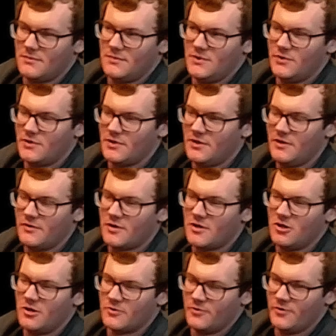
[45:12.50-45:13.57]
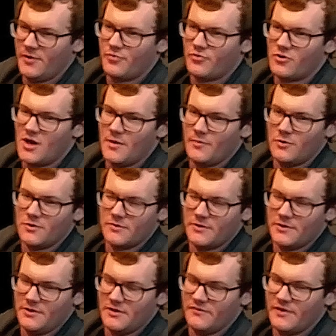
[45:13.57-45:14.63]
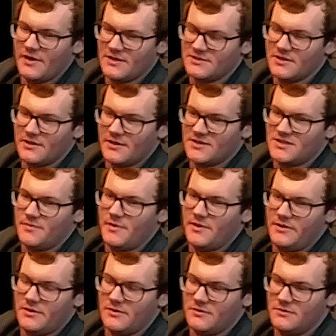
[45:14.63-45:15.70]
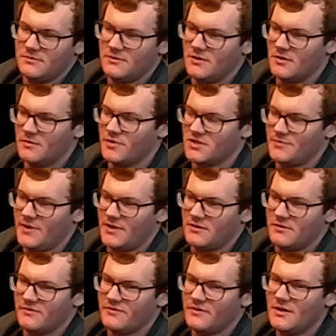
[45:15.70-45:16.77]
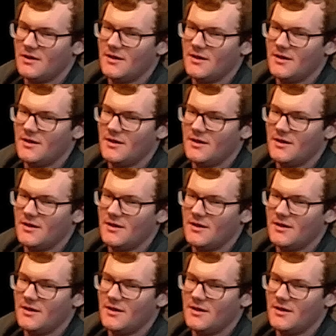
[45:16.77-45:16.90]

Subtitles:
you could either call it really primal or really advanced, I guess, depending on your perspective.